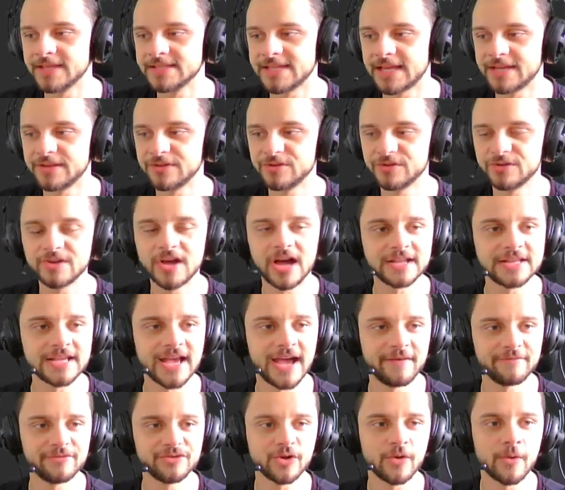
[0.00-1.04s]
is that you do not
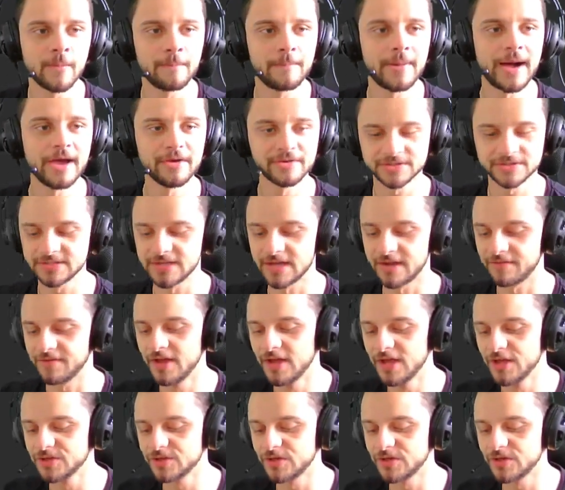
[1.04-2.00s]
have to compile stuff.